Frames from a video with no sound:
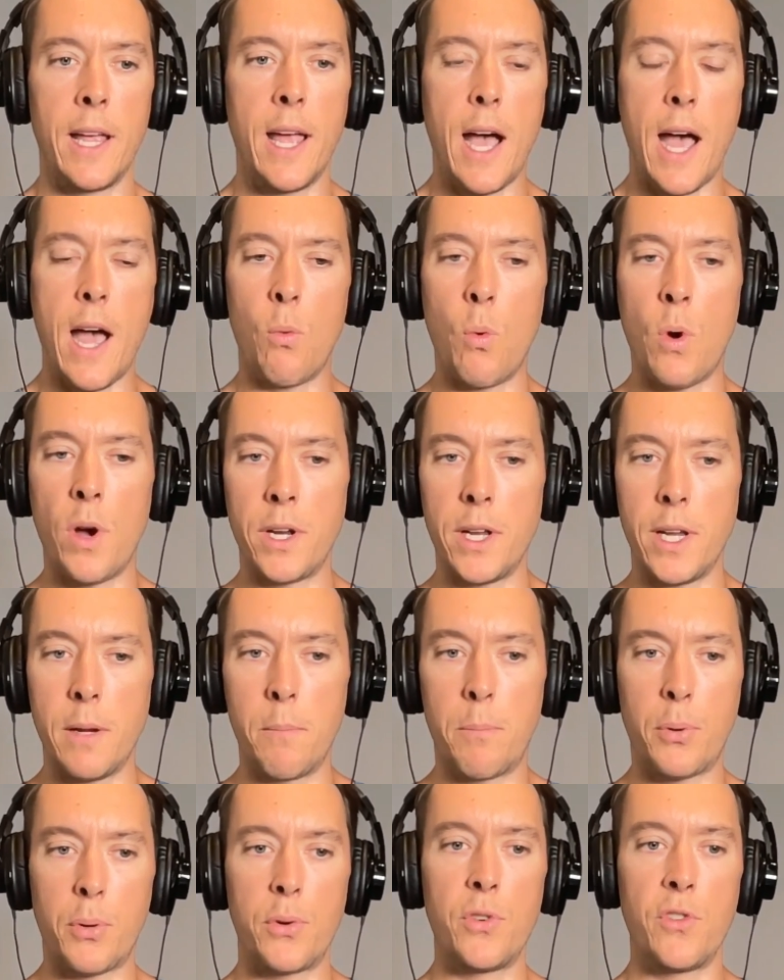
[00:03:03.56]
I want to
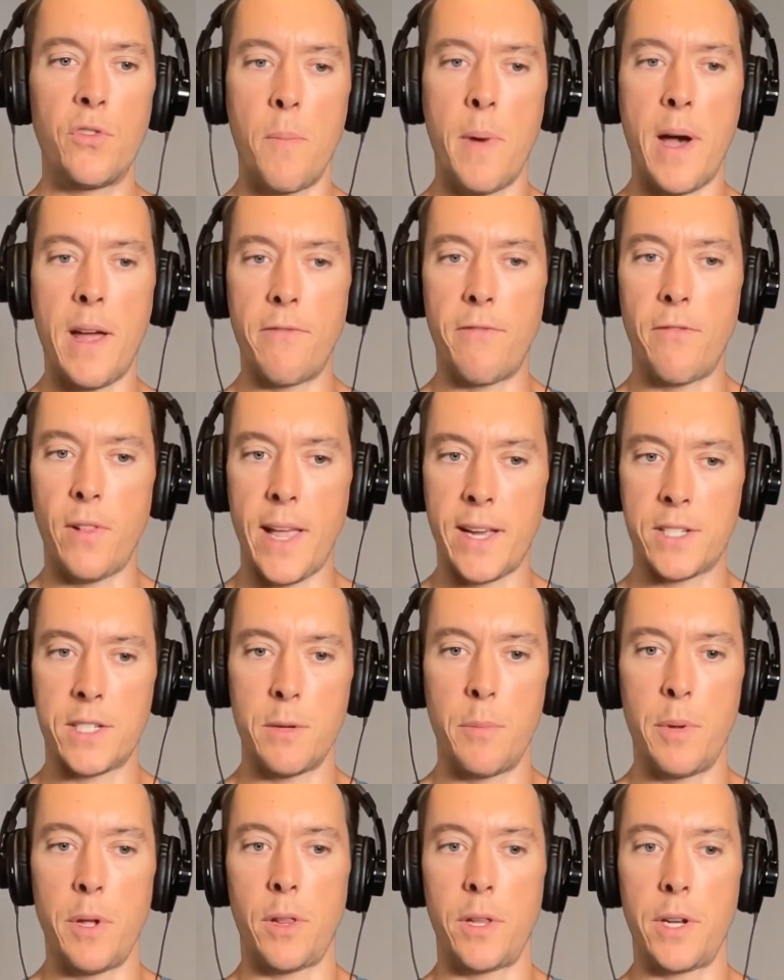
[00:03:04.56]
improve my
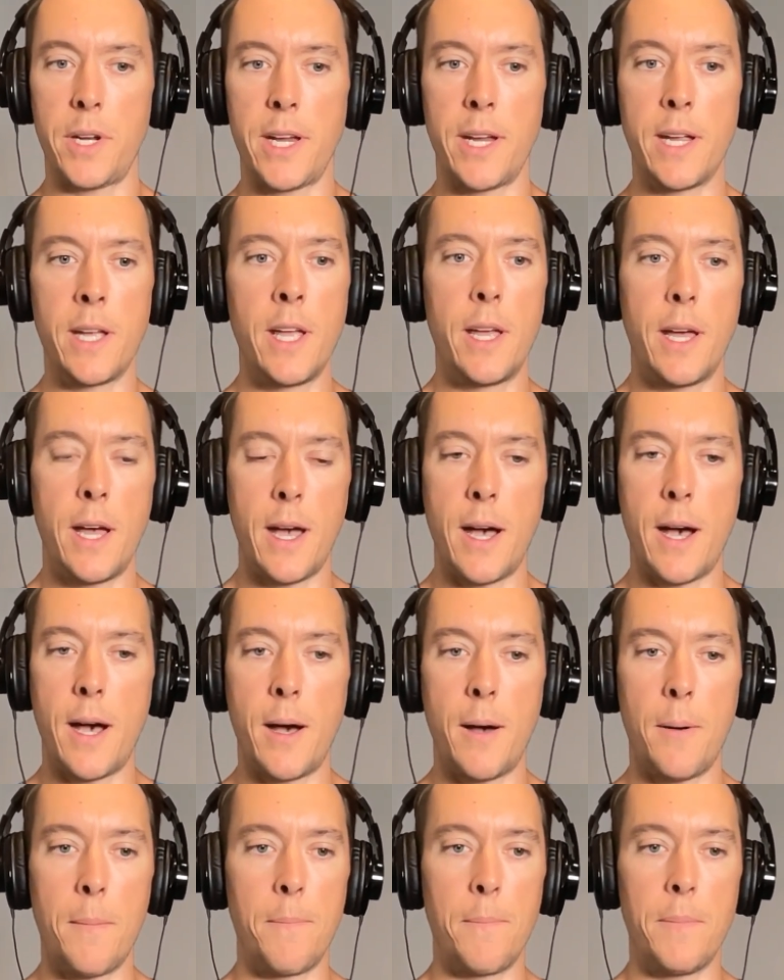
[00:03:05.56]
flexibility.
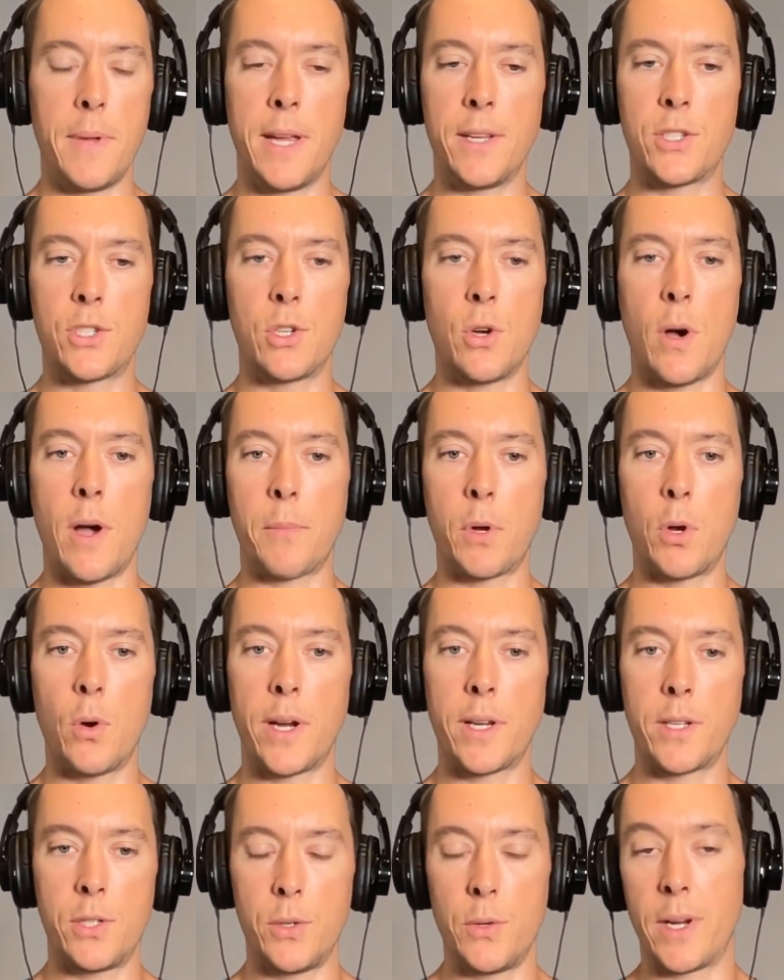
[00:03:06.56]
And so I'm
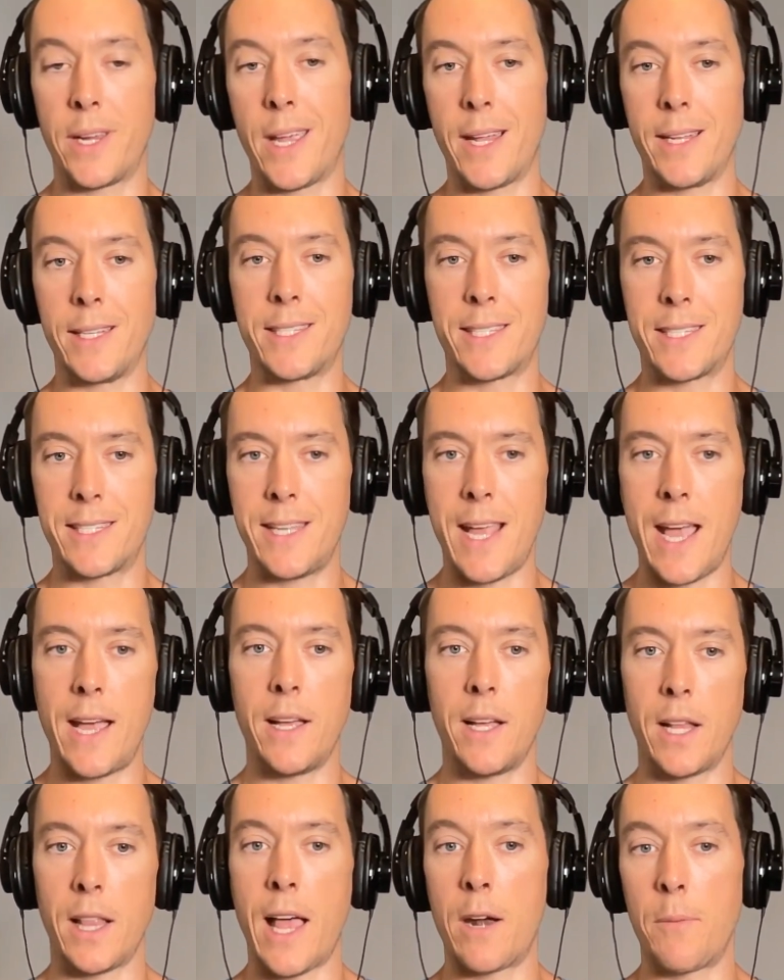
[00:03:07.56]
going to, again,
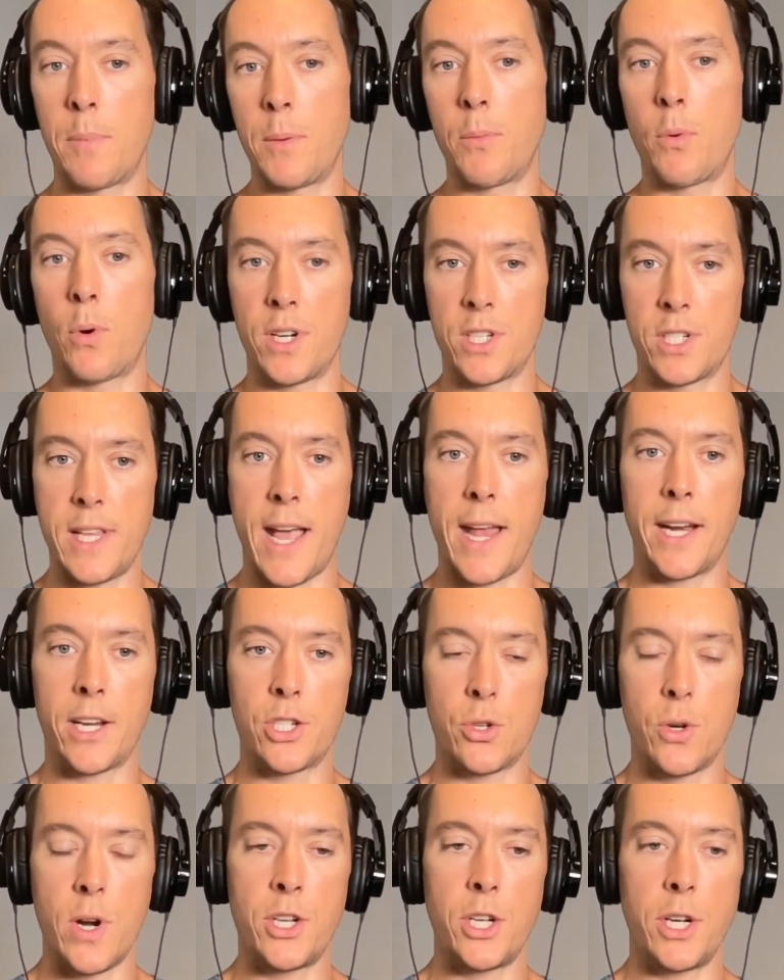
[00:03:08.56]
a lot of people are static
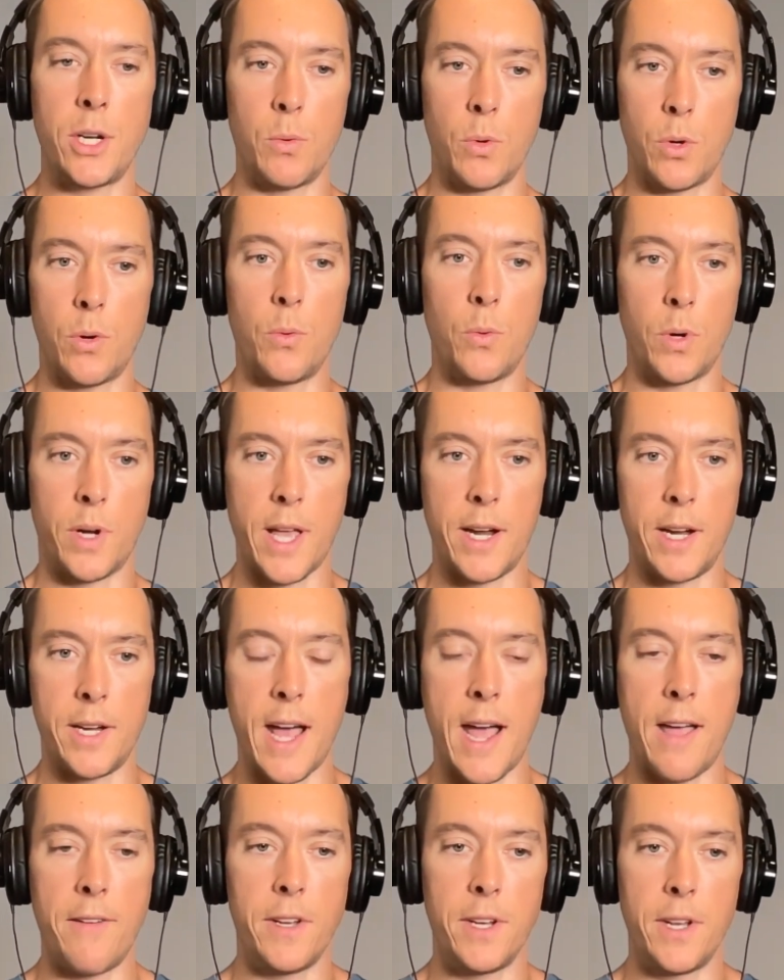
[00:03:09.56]
stretching. We'll kind of
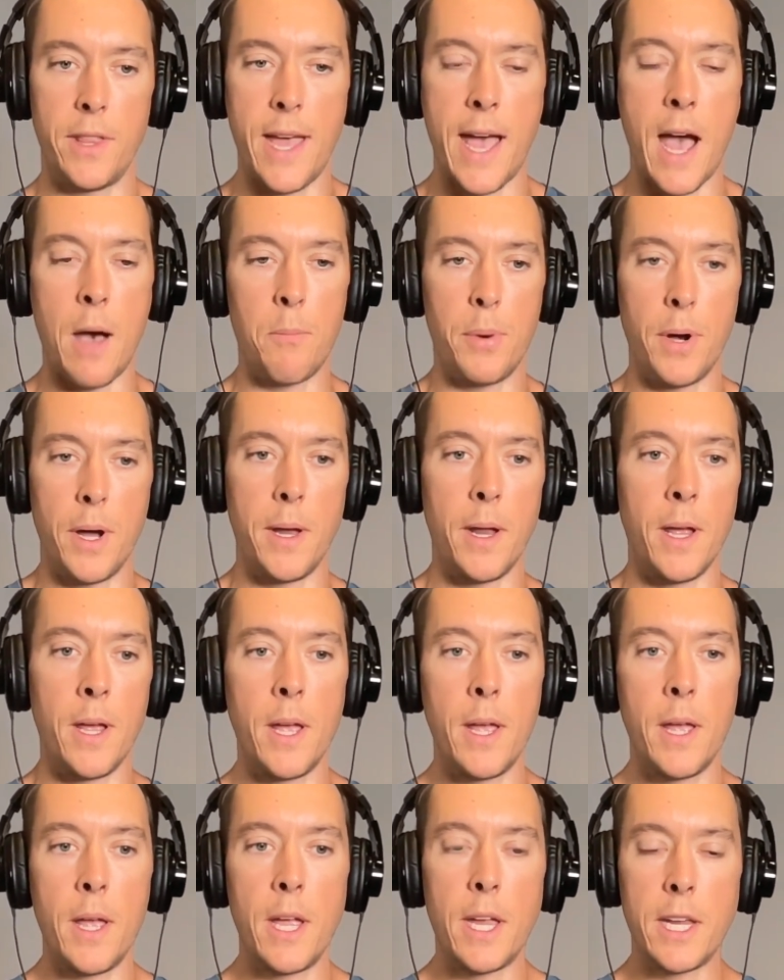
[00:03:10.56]
dive into that, but
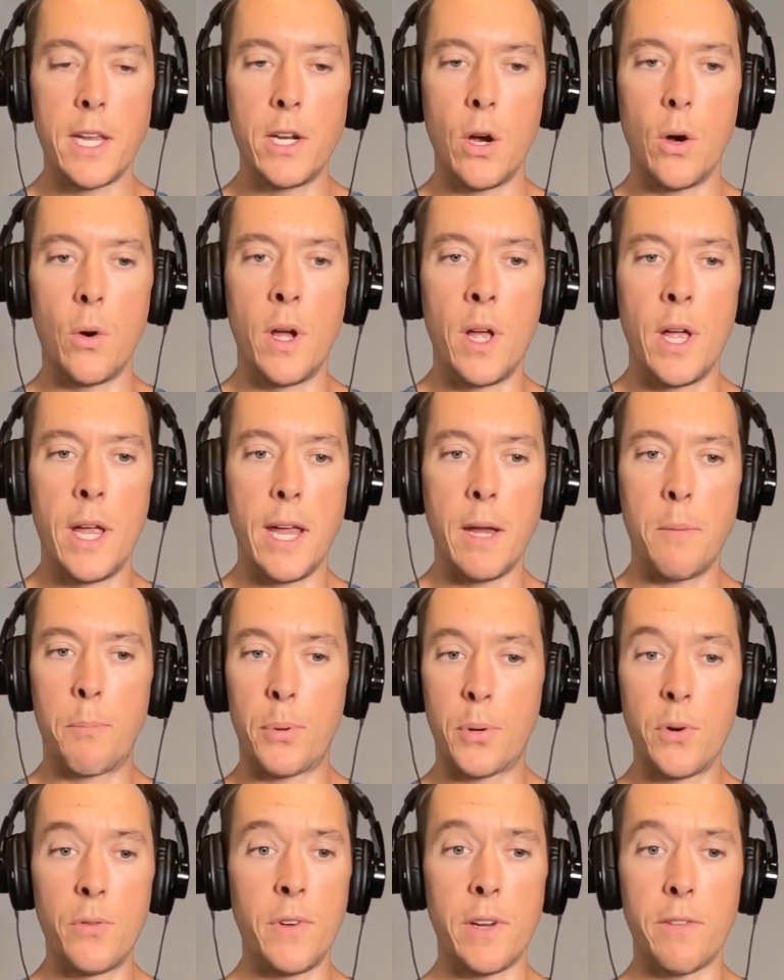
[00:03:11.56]

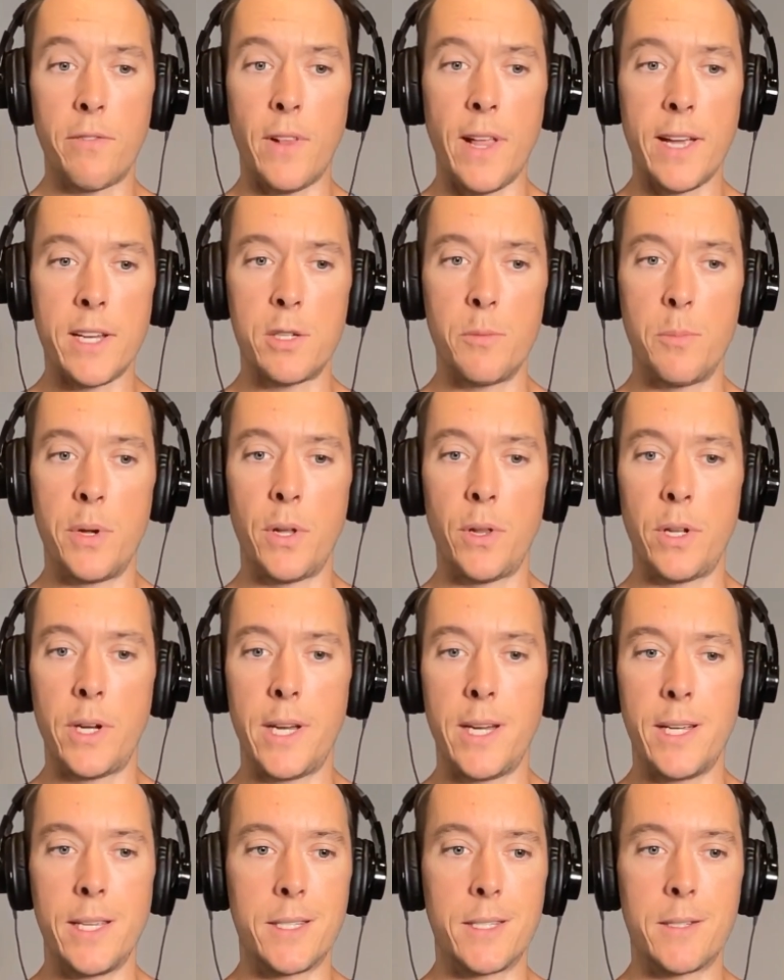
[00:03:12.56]
improving
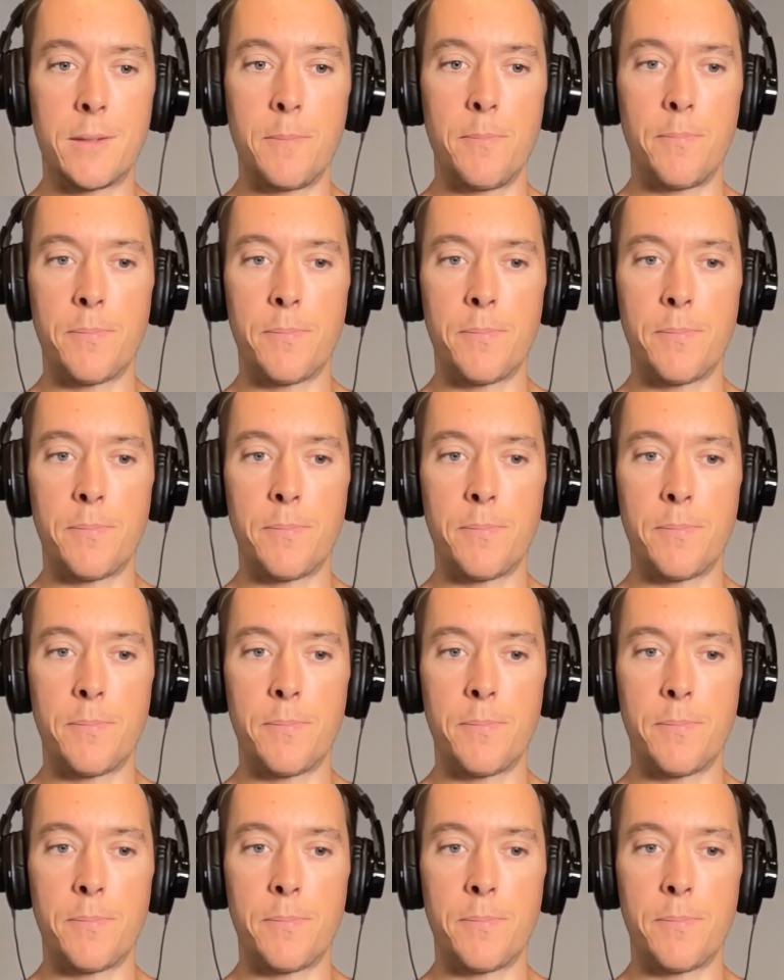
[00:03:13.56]
flexibility is